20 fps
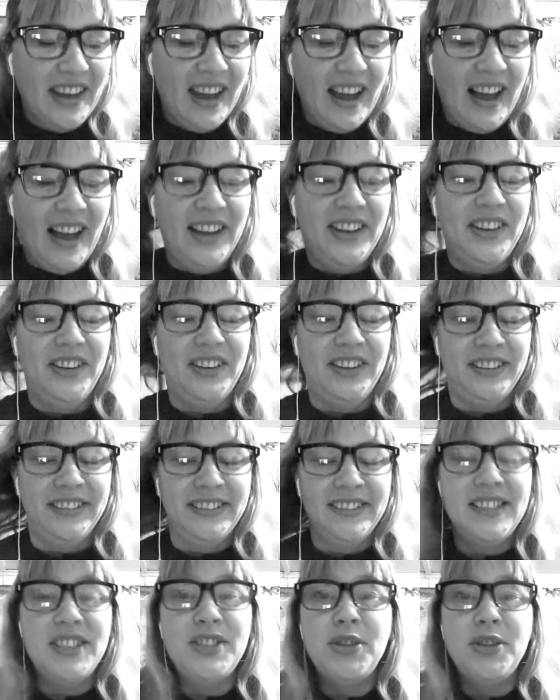I don't know,
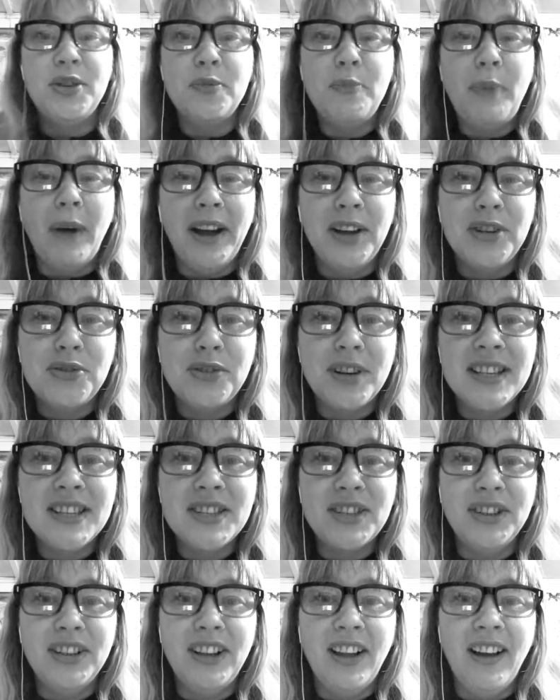did you buy a dress
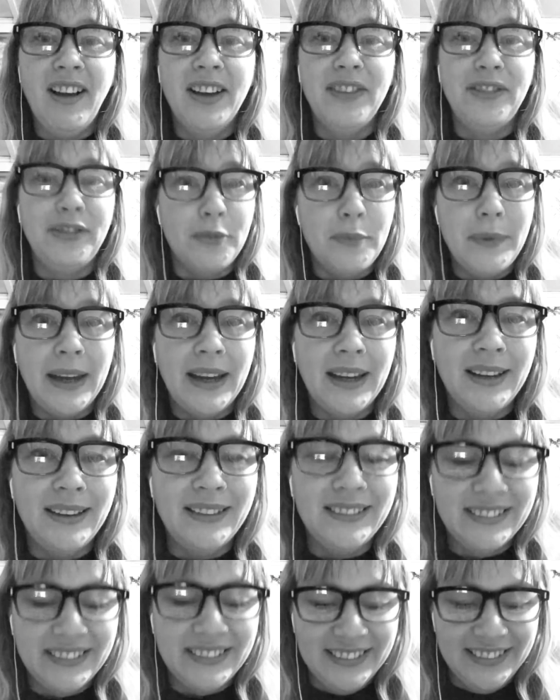online for me?
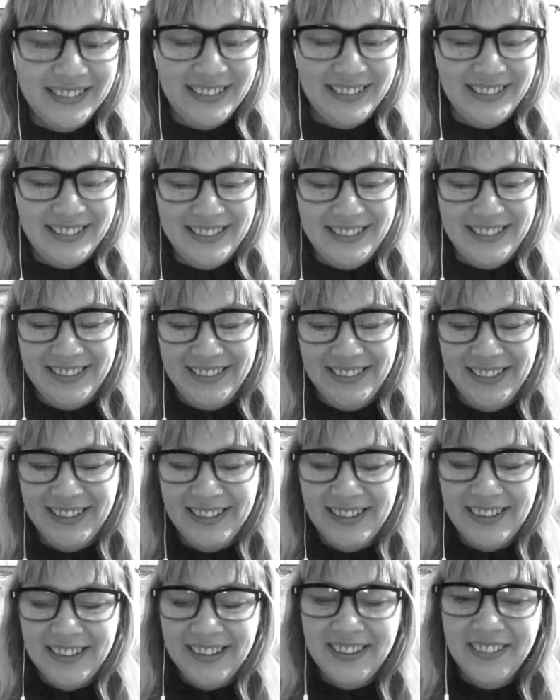
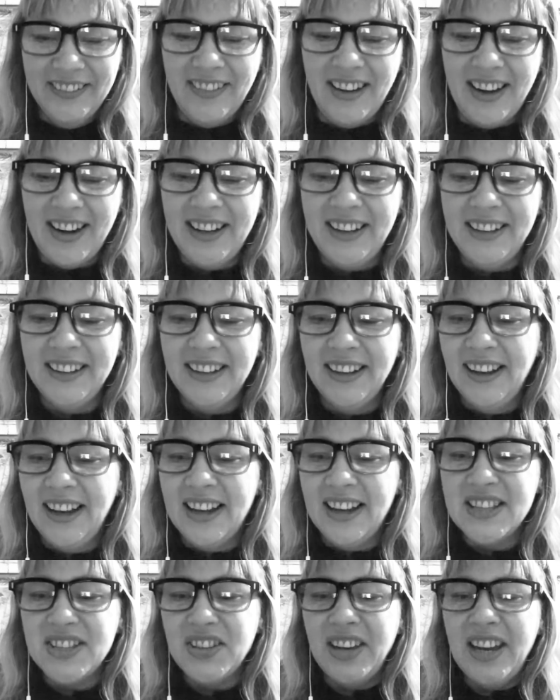Right?
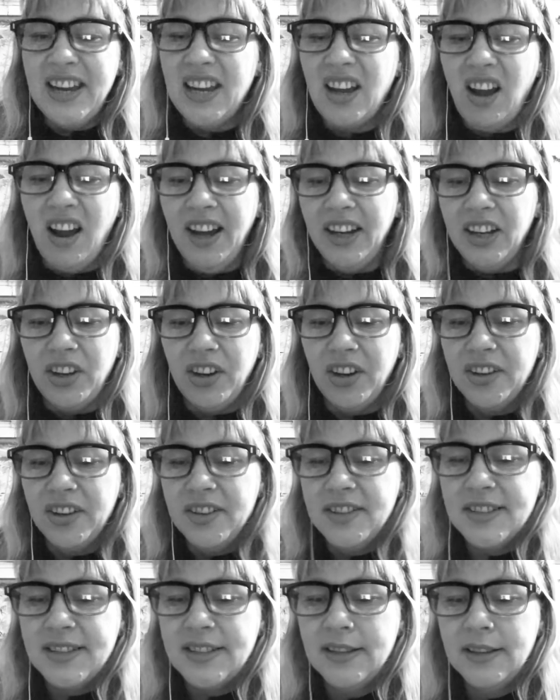And so he kind of
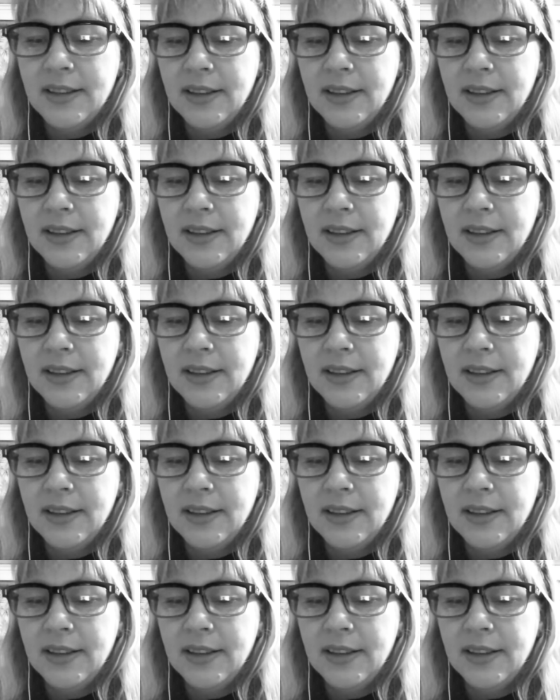goes,